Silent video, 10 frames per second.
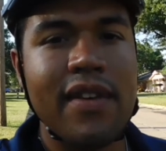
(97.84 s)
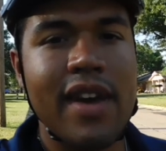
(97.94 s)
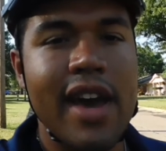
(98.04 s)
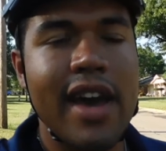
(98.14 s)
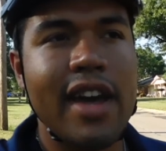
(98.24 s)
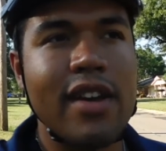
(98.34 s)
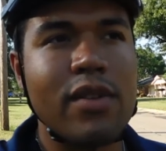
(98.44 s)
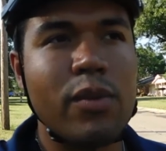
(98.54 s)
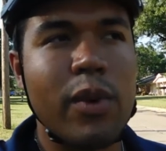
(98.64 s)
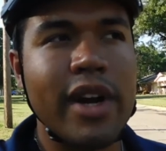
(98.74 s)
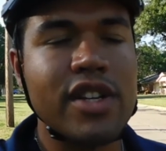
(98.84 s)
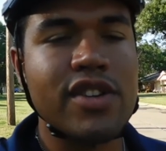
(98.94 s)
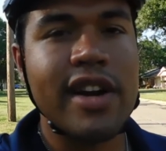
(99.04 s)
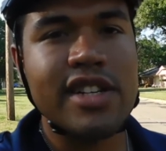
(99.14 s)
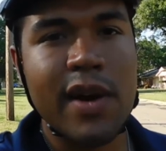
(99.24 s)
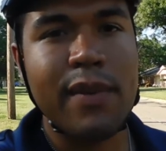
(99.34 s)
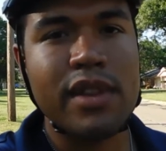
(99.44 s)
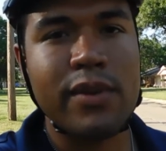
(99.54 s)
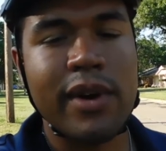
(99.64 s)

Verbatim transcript: and what he's trying to share with the